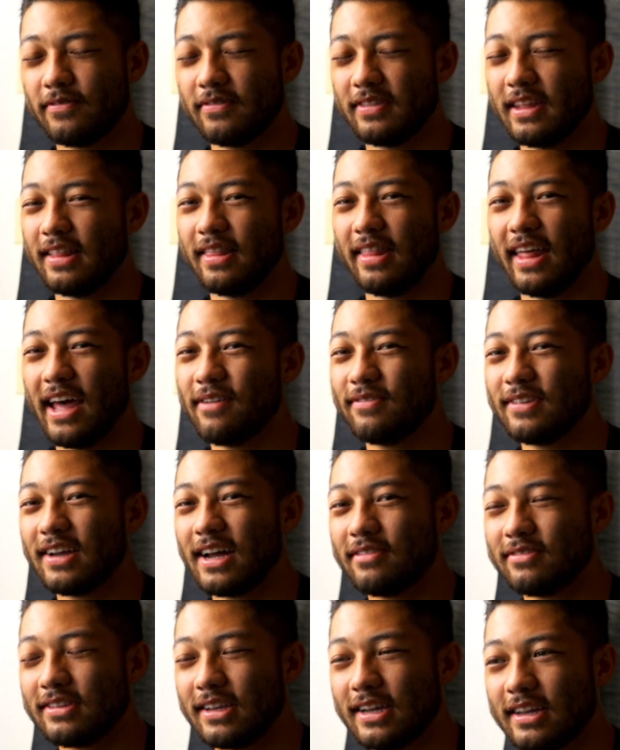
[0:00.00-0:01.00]
than
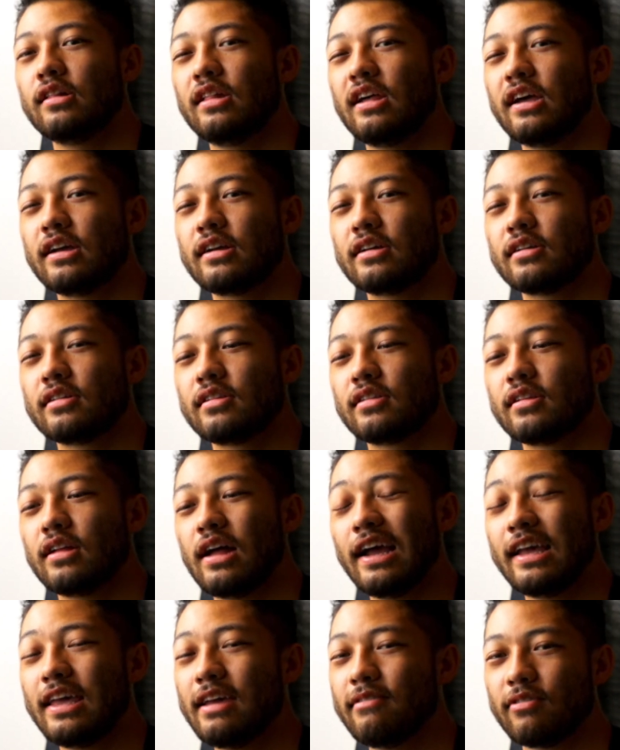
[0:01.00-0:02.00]
laptops. Like
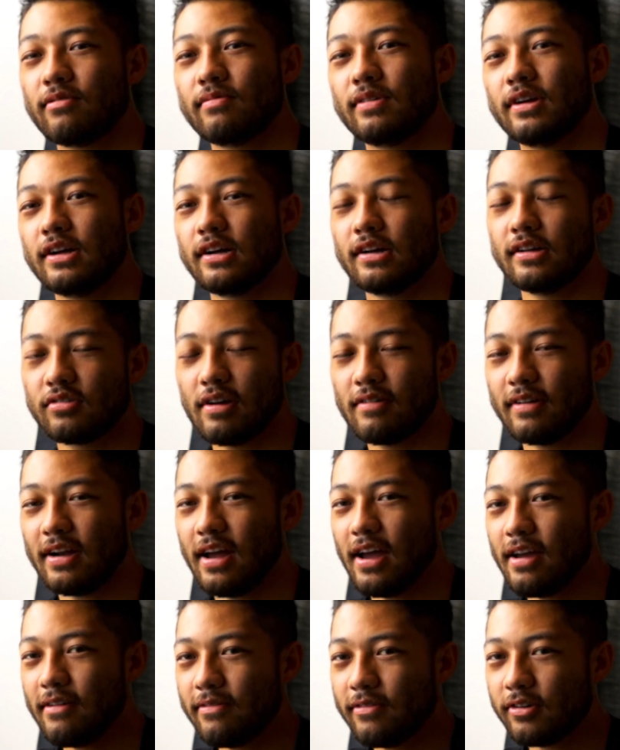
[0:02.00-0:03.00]
I came from so I have an
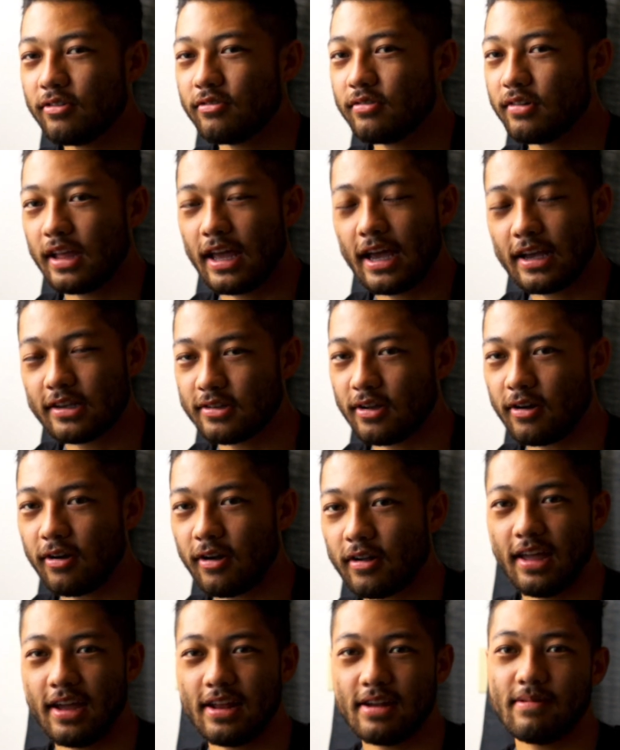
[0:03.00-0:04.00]
iPhone
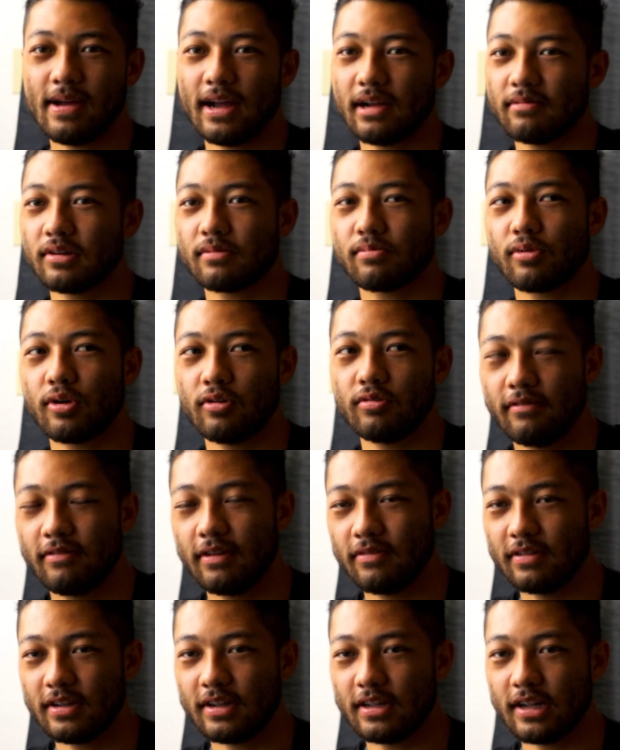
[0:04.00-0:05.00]
XR and a MacBook Pro
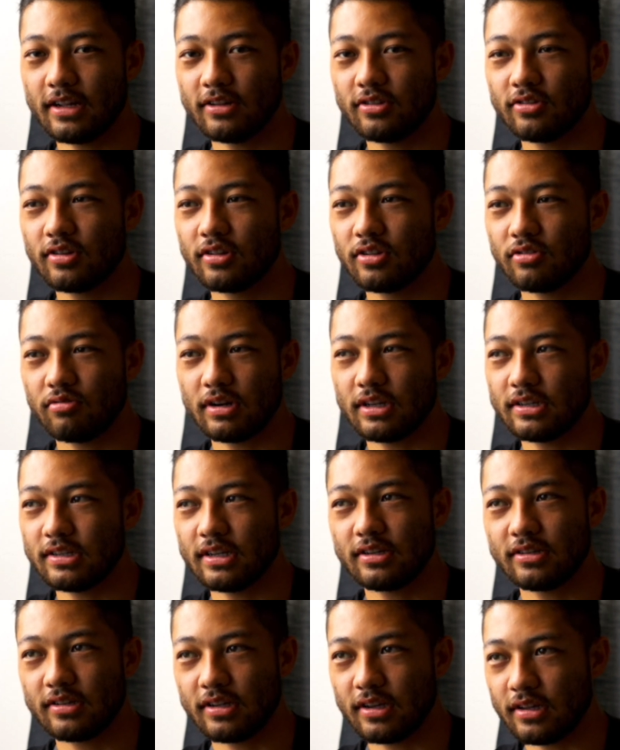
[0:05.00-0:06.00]
15-inch
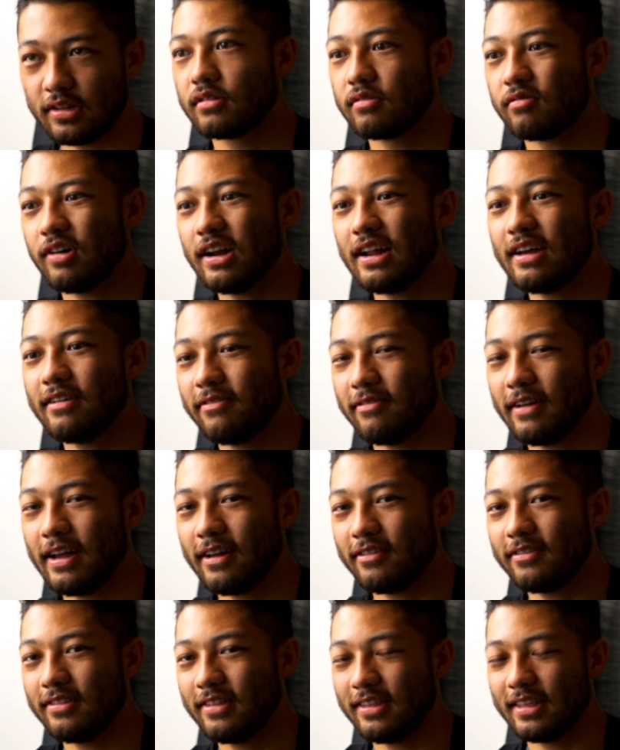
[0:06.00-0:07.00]
2016. What I
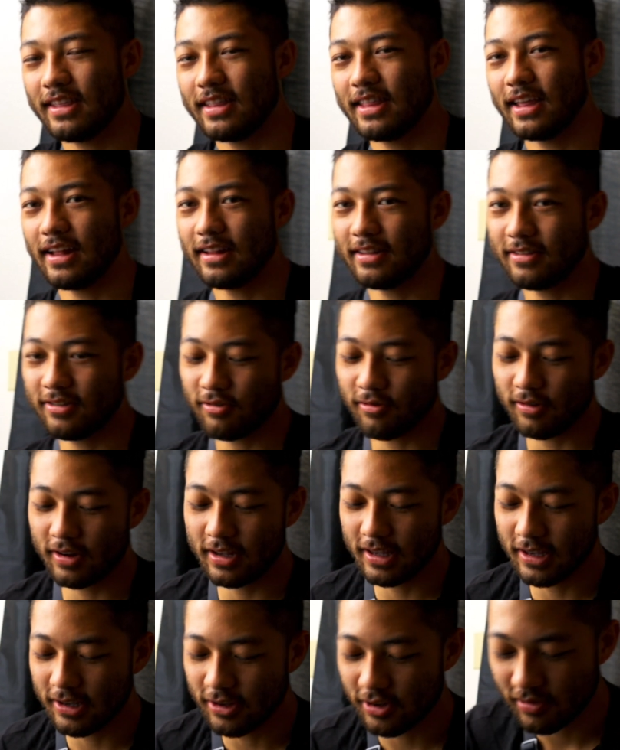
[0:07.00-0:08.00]
found that's
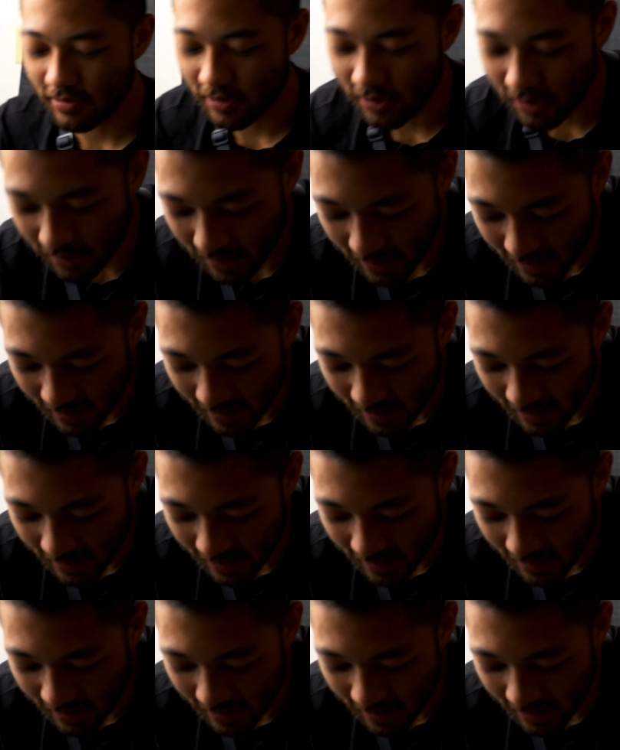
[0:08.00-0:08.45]
really useful